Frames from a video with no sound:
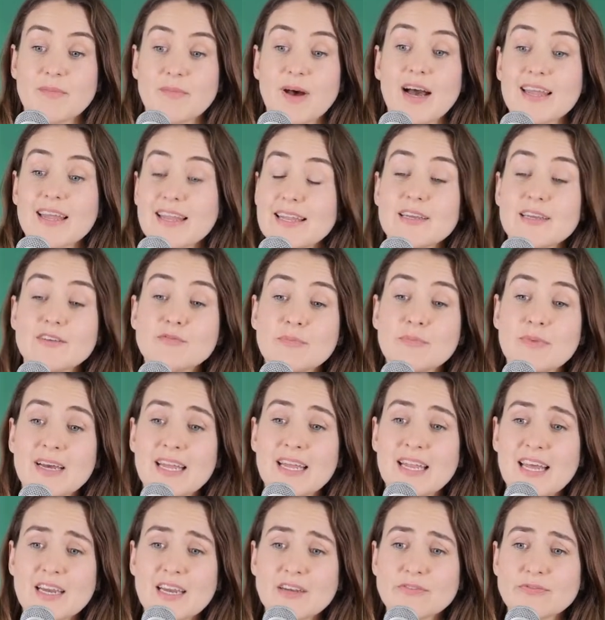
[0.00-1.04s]
I live
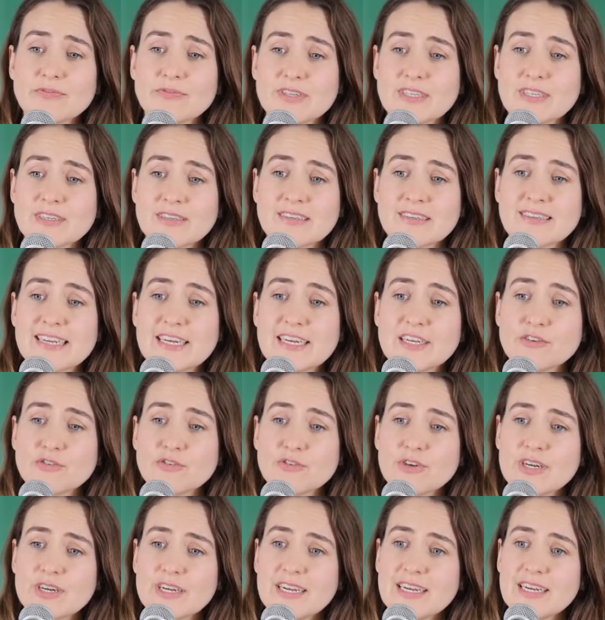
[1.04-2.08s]
my life in
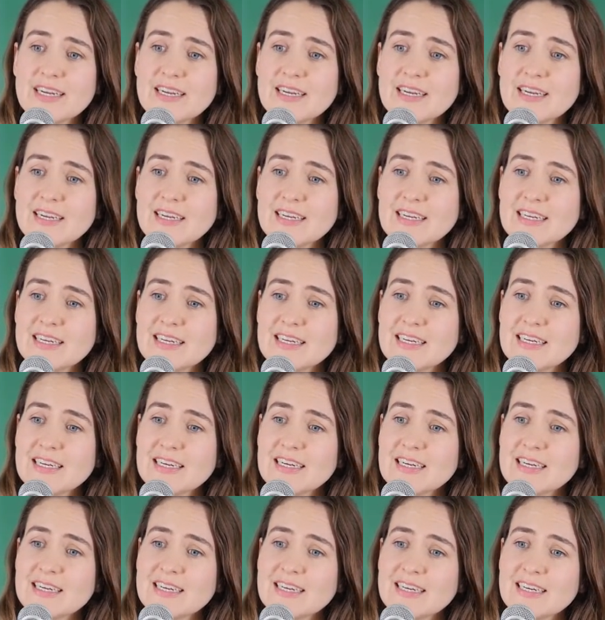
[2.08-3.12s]

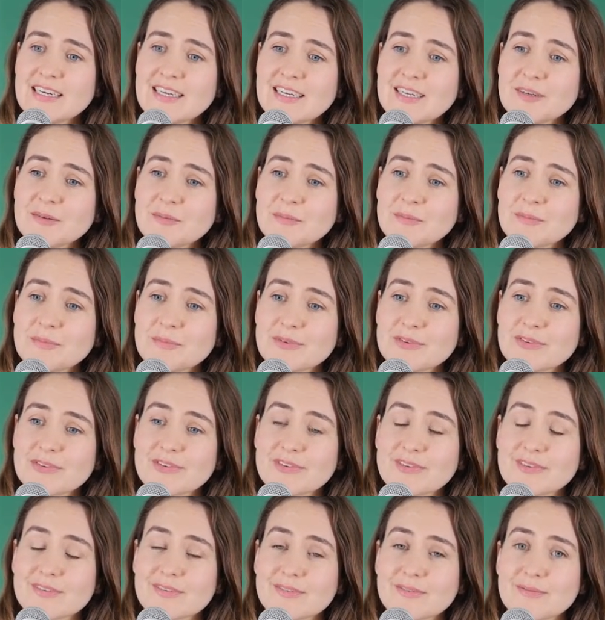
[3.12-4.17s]
daydreams,